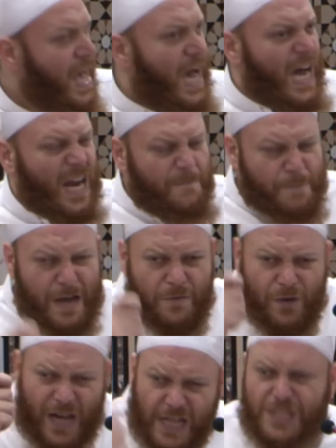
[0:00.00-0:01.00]
And I've been
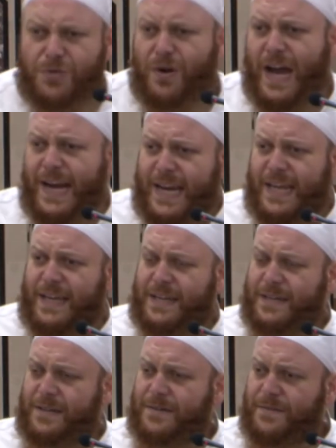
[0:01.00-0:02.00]
reiterating,
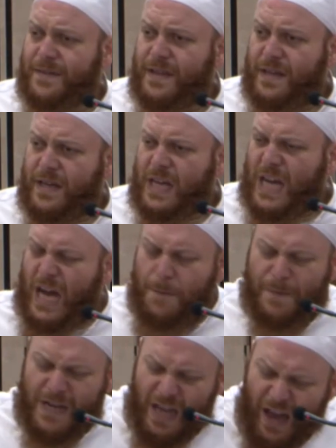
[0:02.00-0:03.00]

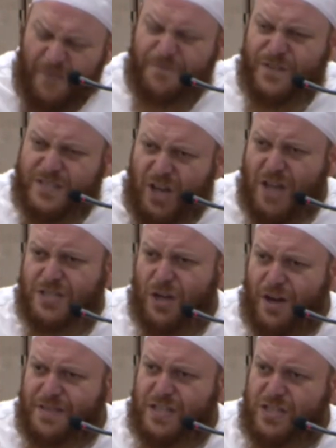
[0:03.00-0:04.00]
I've been
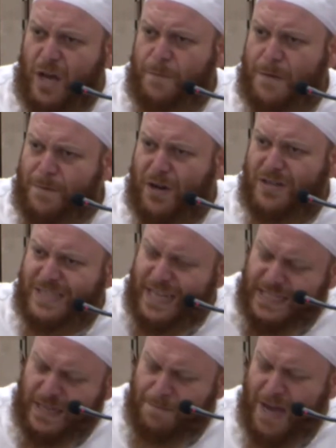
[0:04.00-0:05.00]
emphasizing on this topic because it
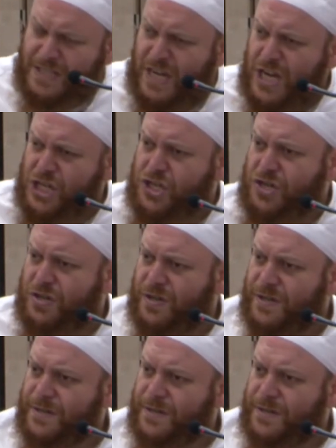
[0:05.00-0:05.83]
is a major issue.